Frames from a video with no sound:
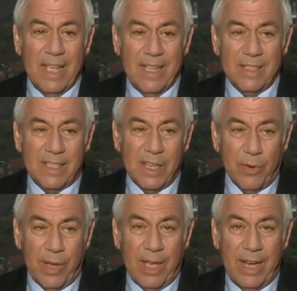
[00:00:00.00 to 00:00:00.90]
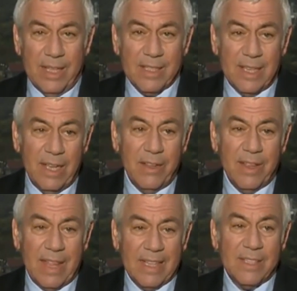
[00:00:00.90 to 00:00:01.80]
in Syria, and it's clear
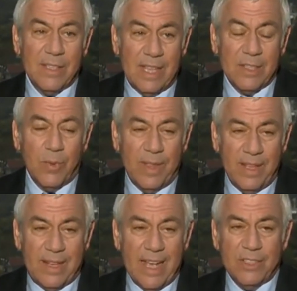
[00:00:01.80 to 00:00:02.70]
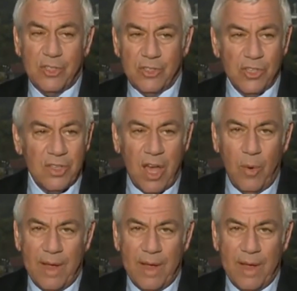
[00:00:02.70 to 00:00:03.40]
that that's where the attention should go.